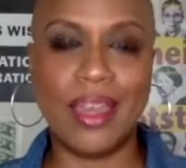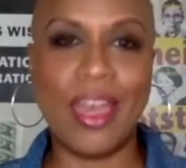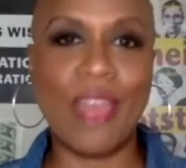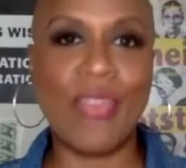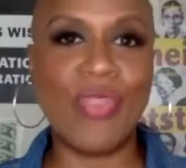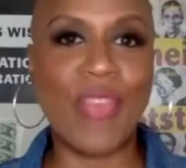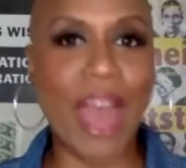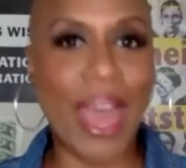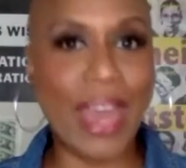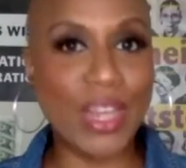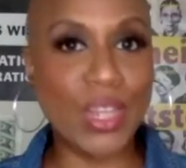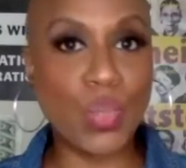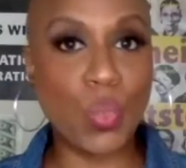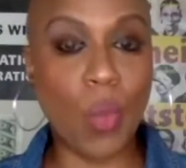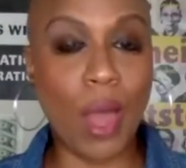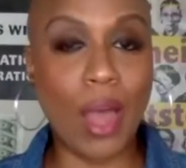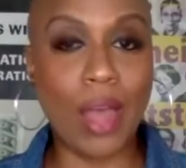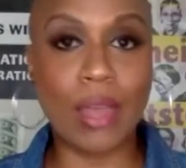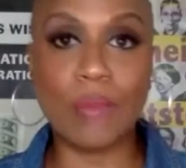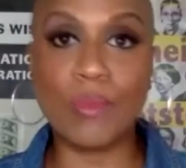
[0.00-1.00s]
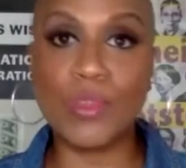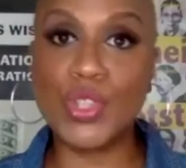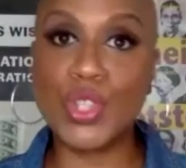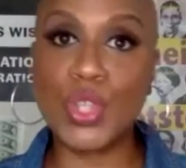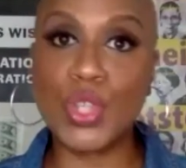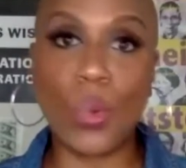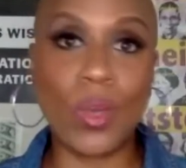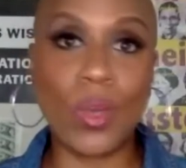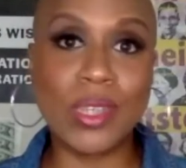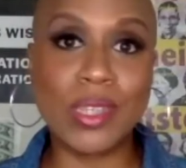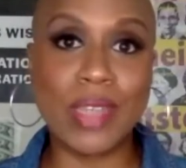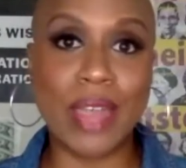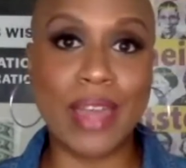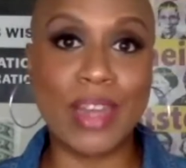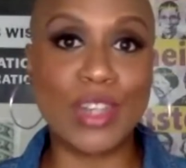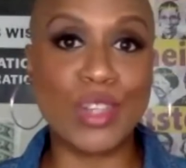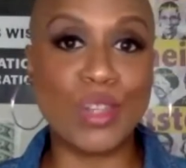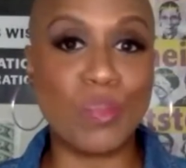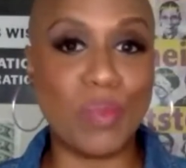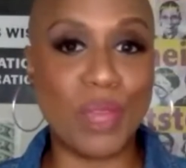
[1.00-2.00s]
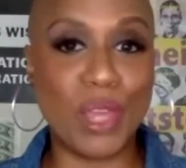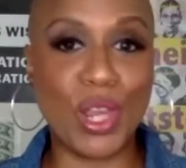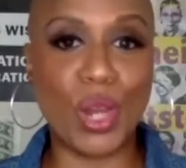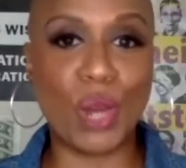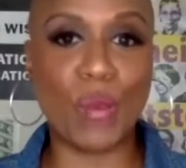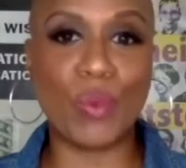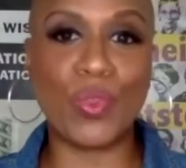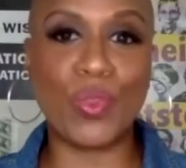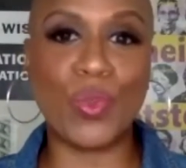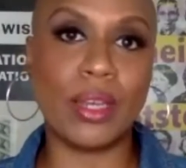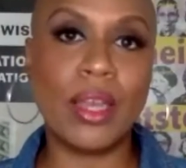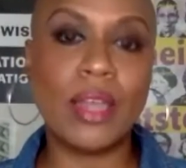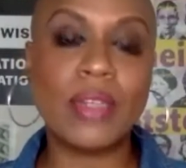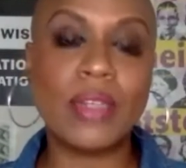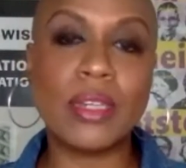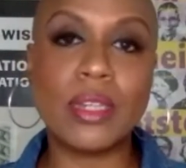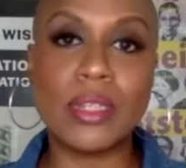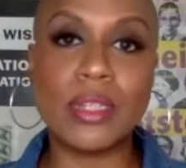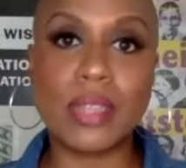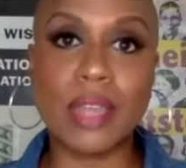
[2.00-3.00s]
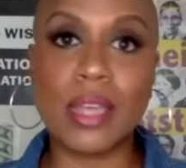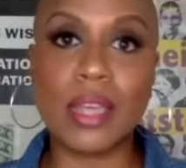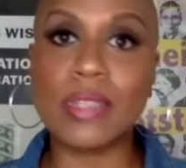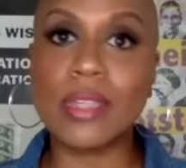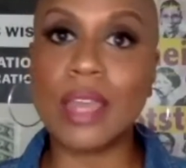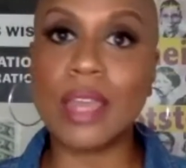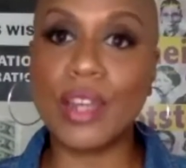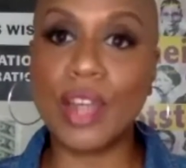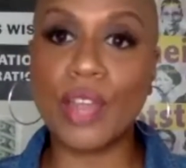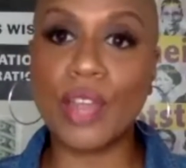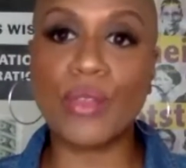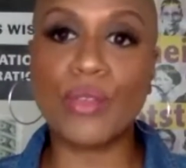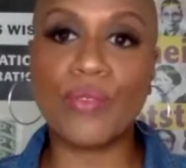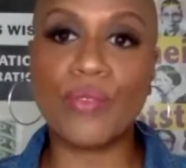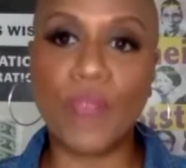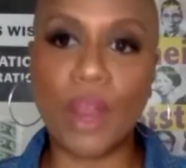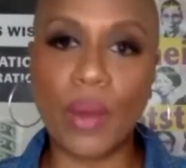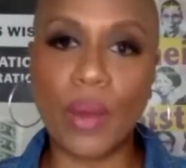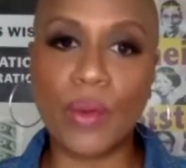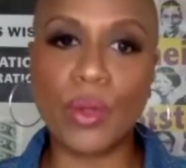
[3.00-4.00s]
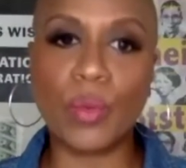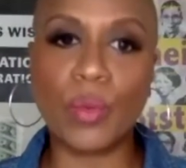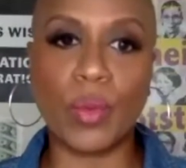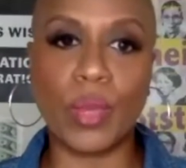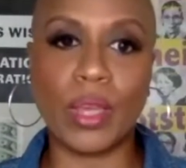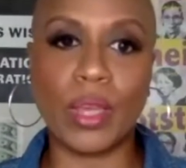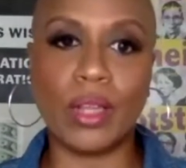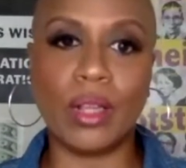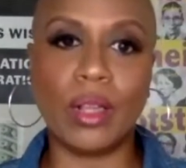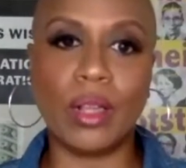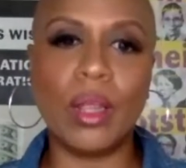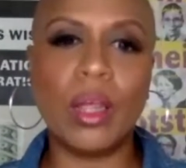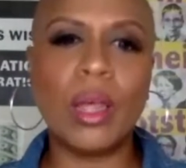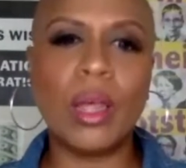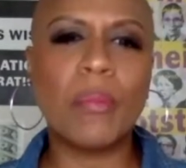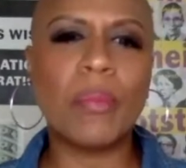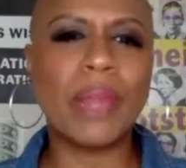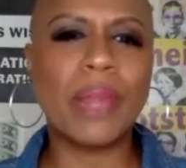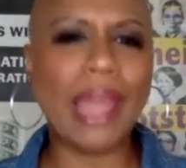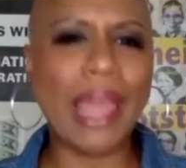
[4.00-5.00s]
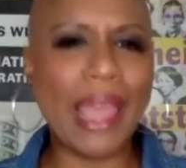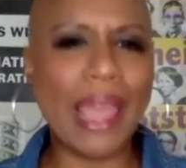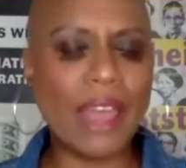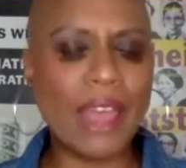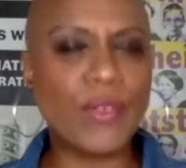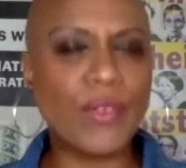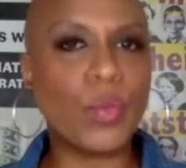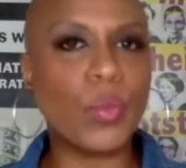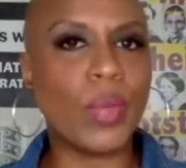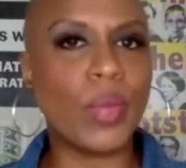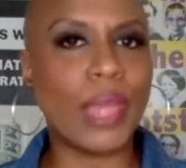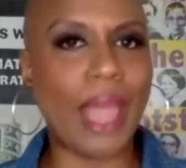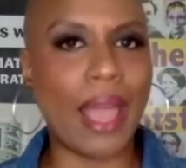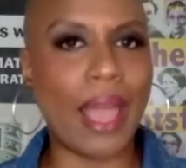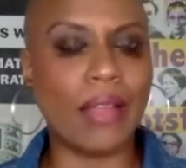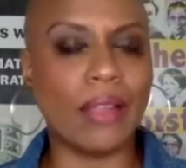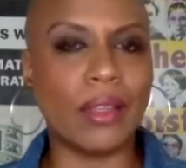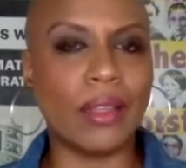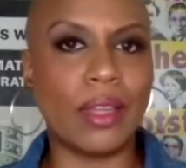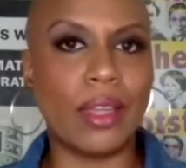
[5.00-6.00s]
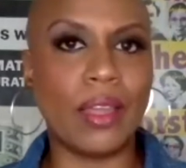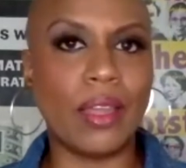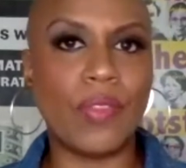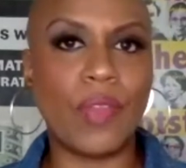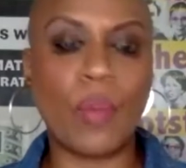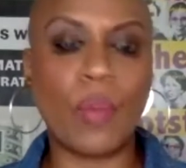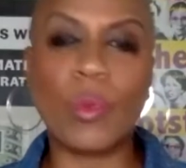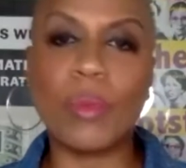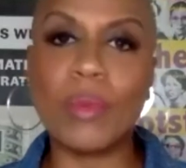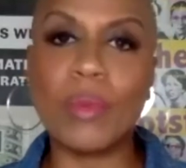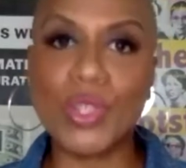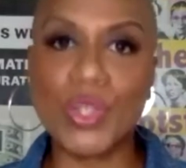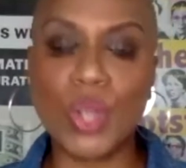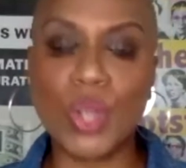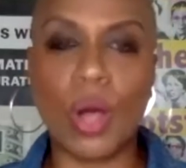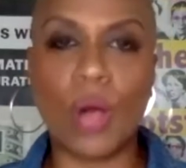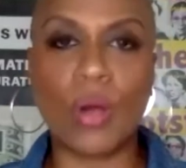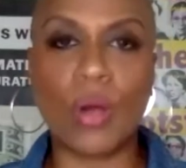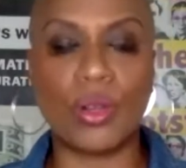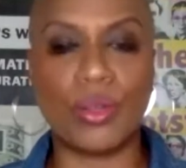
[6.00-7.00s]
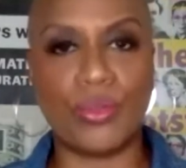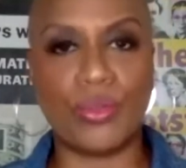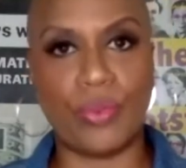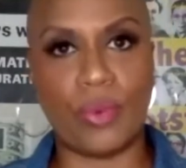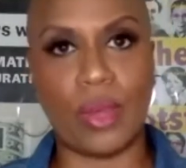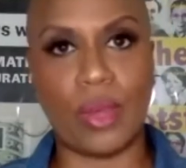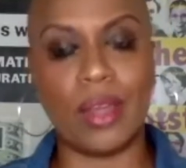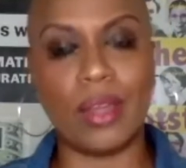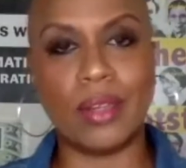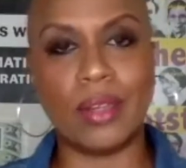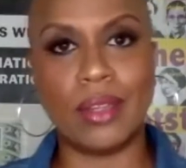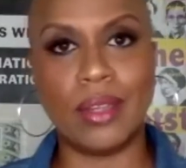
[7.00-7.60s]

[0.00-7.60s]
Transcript: That is why I'm so excited to be here with you to discuss another very real but heavy reality that we must all confront,